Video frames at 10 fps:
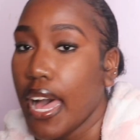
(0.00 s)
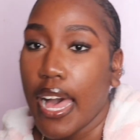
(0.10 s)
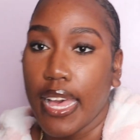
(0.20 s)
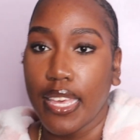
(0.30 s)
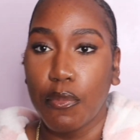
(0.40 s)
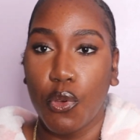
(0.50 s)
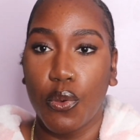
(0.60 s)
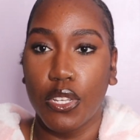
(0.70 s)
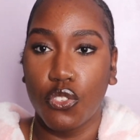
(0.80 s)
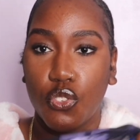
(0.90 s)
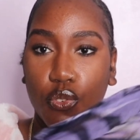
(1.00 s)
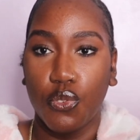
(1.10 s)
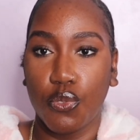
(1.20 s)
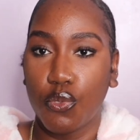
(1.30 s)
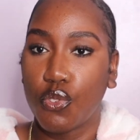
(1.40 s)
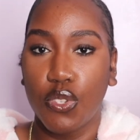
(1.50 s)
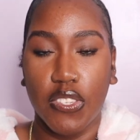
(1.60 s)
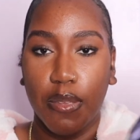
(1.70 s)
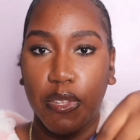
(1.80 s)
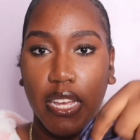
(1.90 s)
I am going to do the
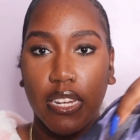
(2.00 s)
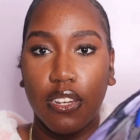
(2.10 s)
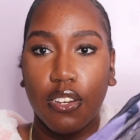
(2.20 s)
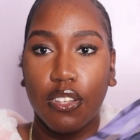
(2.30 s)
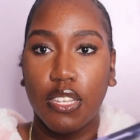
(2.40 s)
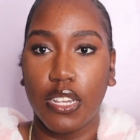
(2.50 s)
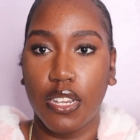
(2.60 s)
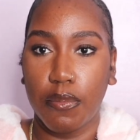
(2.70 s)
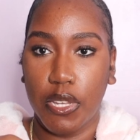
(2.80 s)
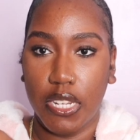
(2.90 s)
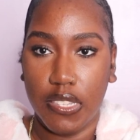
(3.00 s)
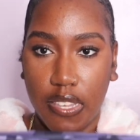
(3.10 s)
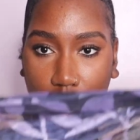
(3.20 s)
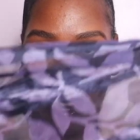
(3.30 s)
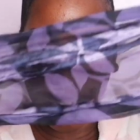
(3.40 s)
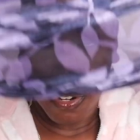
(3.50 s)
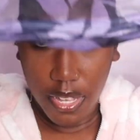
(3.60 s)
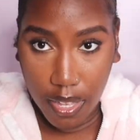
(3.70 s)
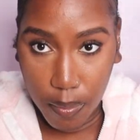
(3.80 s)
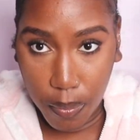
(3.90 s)
same thing I did earlier. I'm gonna tie her
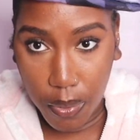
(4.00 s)
up,